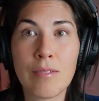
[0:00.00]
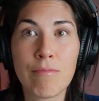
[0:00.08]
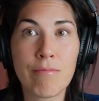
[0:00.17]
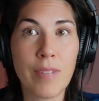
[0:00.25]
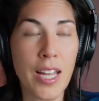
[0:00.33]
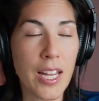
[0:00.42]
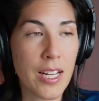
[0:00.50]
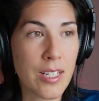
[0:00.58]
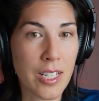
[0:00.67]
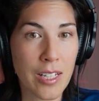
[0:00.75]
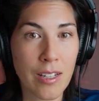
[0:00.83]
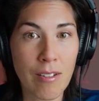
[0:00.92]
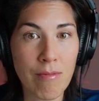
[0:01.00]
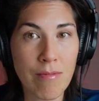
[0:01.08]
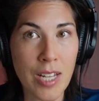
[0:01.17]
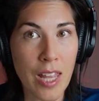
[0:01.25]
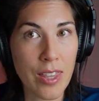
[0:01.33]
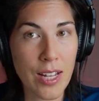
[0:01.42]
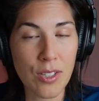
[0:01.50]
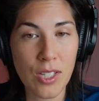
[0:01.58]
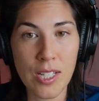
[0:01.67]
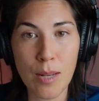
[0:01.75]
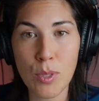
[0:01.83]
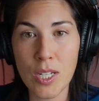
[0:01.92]
8 to 10,000
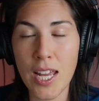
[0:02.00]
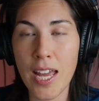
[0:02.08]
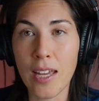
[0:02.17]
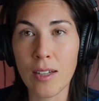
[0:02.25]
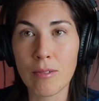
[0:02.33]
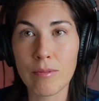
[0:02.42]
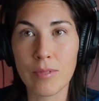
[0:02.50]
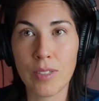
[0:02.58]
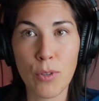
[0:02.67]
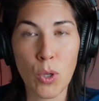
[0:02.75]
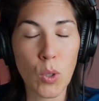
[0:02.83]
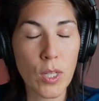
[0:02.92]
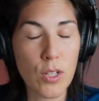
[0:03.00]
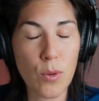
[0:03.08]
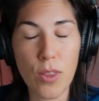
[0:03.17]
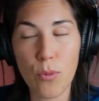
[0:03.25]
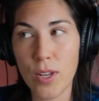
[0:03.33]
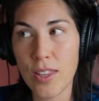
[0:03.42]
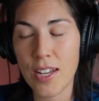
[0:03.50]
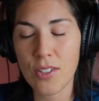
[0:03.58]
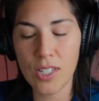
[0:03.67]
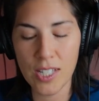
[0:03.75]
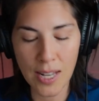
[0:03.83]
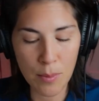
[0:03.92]
steps a day. If you're only doing 3,000
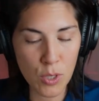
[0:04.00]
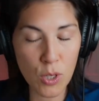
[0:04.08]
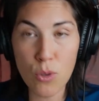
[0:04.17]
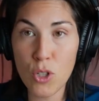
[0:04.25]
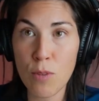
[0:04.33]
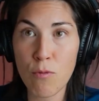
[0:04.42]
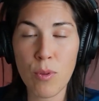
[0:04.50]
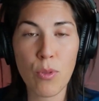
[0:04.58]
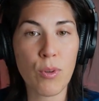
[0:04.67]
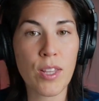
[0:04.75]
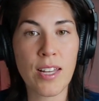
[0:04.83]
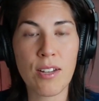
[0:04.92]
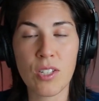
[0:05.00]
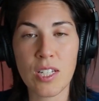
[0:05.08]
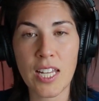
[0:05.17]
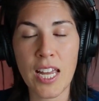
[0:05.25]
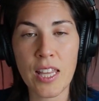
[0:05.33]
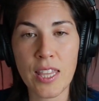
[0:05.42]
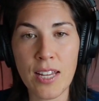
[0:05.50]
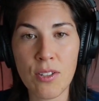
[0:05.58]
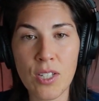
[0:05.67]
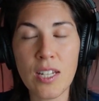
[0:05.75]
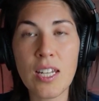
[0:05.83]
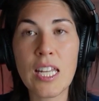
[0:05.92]
steps, don't jump from 3,000 to
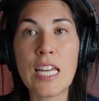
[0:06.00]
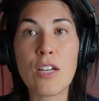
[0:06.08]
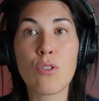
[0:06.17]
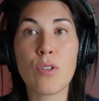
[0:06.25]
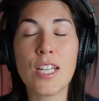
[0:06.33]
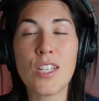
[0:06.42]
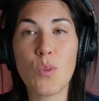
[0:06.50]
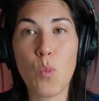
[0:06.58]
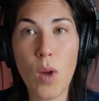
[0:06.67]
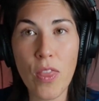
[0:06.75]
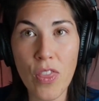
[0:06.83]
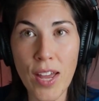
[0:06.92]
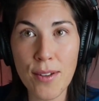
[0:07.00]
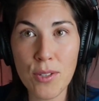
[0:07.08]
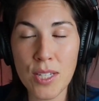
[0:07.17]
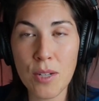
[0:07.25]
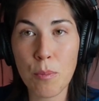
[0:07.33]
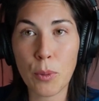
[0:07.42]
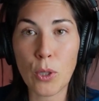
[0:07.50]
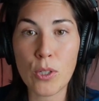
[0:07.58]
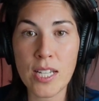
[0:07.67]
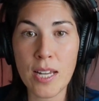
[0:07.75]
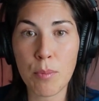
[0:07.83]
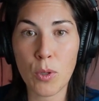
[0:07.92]
8,000. Increase 1,000 per
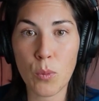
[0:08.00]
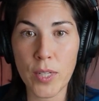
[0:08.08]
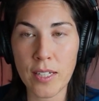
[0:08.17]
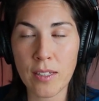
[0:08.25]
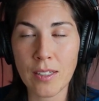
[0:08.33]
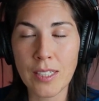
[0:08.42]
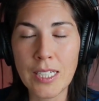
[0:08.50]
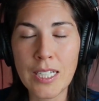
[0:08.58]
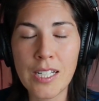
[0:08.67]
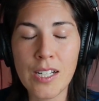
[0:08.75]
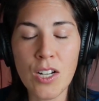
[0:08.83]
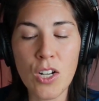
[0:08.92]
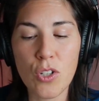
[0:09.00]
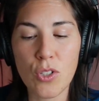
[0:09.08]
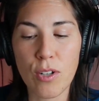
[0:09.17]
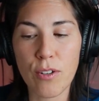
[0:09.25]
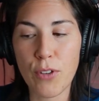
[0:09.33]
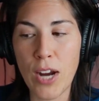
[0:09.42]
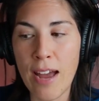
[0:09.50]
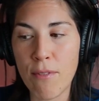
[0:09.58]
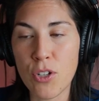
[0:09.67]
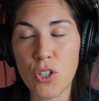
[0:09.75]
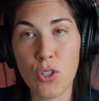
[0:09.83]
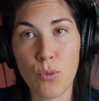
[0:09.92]
day per week. So if your average
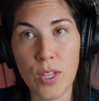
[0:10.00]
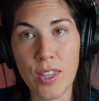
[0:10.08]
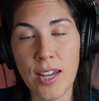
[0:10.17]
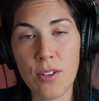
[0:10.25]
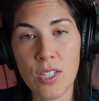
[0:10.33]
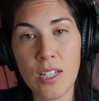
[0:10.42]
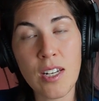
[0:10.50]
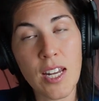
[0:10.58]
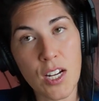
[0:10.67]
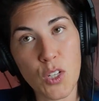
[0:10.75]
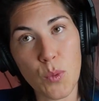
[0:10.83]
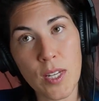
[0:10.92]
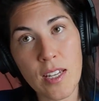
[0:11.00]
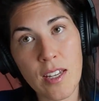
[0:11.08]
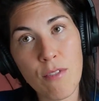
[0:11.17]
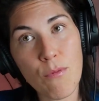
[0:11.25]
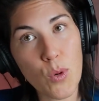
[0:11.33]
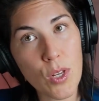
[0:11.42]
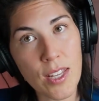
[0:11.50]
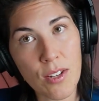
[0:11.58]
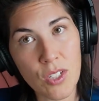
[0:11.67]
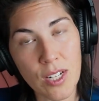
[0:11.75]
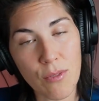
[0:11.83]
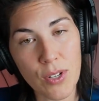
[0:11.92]
is 3,000, next week hit
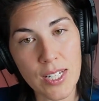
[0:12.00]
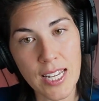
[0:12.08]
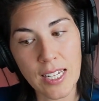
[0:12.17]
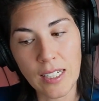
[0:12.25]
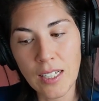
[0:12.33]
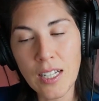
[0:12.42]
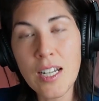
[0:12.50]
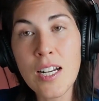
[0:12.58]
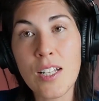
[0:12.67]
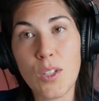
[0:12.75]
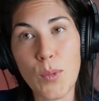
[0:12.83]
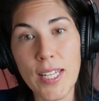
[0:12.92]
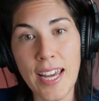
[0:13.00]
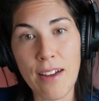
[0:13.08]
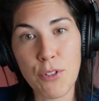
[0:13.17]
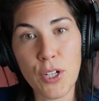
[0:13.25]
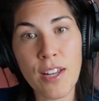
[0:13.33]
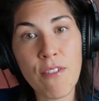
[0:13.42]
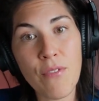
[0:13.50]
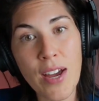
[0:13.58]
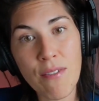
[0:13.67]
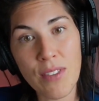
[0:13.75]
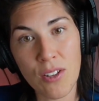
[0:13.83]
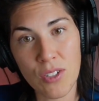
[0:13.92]
4,000 every day. The week after, hit
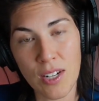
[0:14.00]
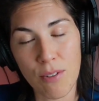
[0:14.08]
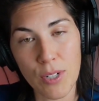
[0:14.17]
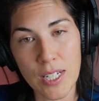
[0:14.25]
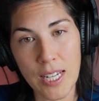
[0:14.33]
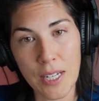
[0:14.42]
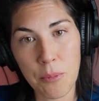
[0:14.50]
5,000 every day.